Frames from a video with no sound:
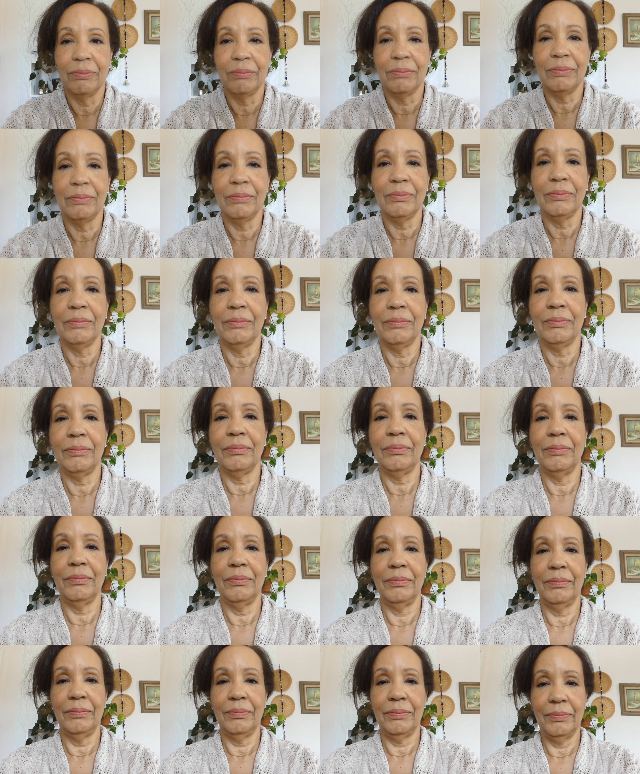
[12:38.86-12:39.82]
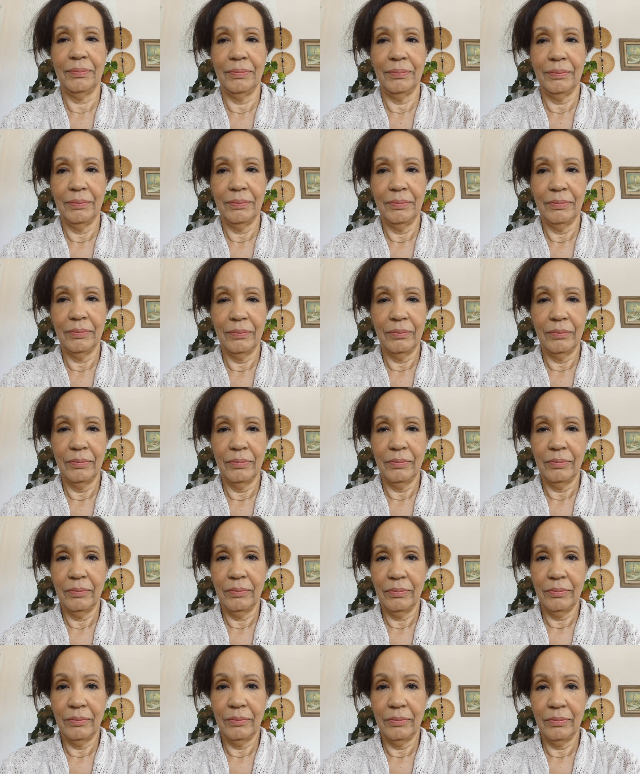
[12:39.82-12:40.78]

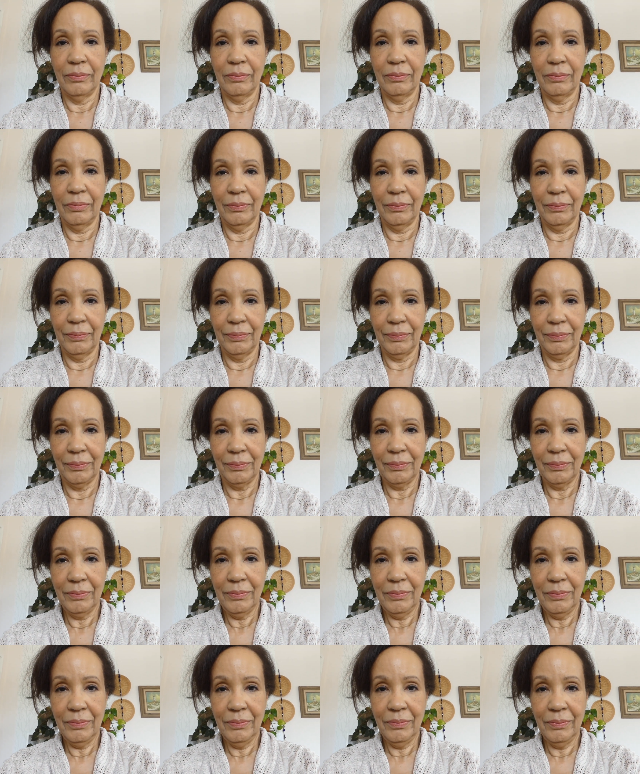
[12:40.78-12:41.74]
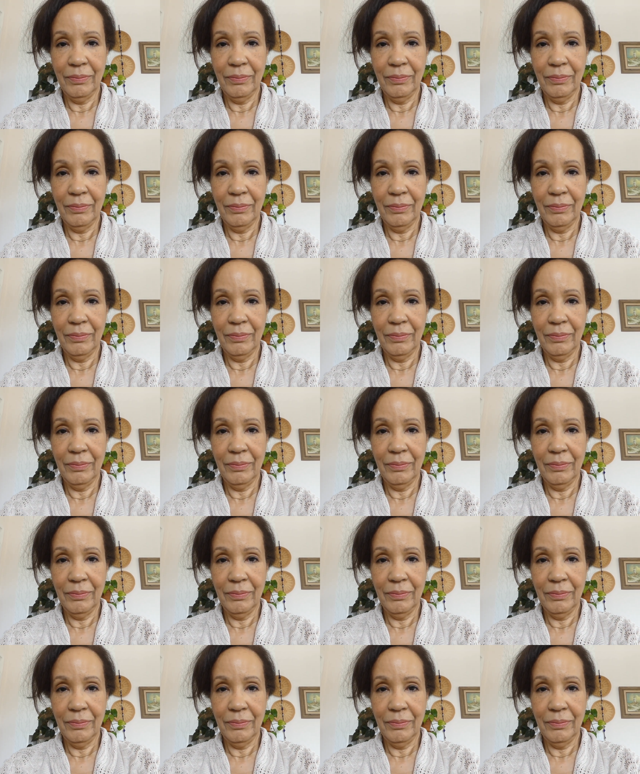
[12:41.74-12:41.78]
No one is speaking in this clip.